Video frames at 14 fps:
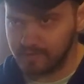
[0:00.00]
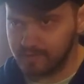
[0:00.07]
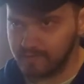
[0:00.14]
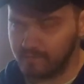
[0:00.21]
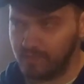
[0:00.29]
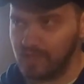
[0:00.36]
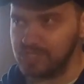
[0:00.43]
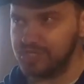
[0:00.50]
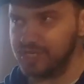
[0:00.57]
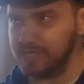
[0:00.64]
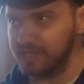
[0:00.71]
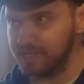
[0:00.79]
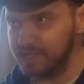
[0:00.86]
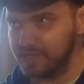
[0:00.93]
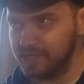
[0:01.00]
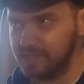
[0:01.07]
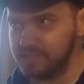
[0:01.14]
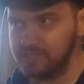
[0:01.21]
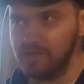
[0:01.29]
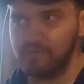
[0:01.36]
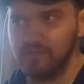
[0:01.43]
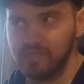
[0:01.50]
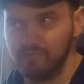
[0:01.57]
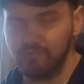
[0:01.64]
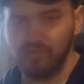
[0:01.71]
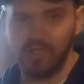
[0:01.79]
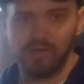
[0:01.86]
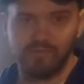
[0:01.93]
Fleshing is different than
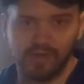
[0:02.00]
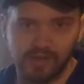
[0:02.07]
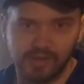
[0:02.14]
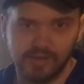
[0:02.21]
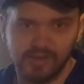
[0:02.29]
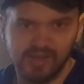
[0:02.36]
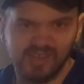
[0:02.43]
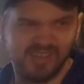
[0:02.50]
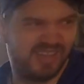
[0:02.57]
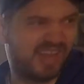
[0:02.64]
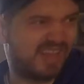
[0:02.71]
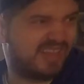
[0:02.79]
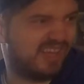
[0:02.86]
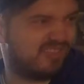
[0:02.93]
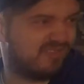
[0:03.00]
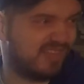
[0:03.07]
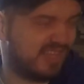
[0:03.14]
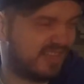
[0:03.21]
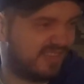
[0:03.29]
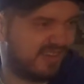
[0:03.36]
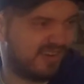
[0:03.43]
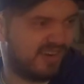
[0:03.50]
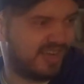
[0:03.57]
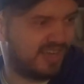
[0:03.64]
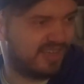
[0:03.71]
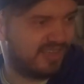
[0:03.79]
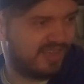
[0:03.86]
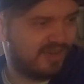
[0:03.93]
fluffing. That sounds really
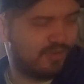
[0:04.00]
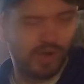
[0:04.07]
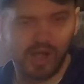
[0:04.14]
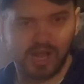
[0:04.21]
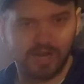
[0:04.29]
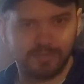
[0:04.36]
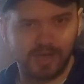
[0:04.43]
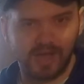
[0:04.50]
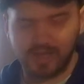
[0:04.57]
dirty. We're not going to talk